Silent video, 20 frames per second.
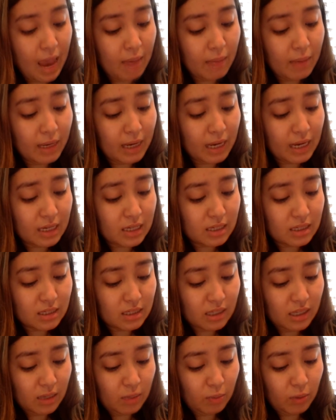and began to
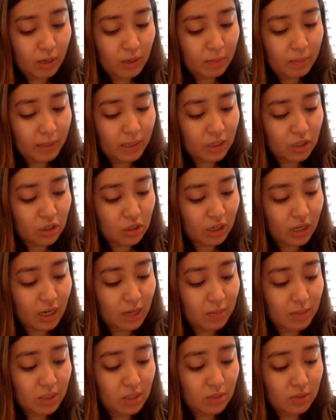sleep when a picture
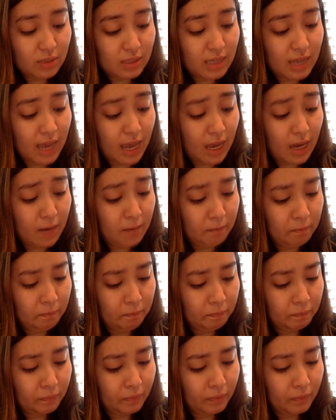came into his head.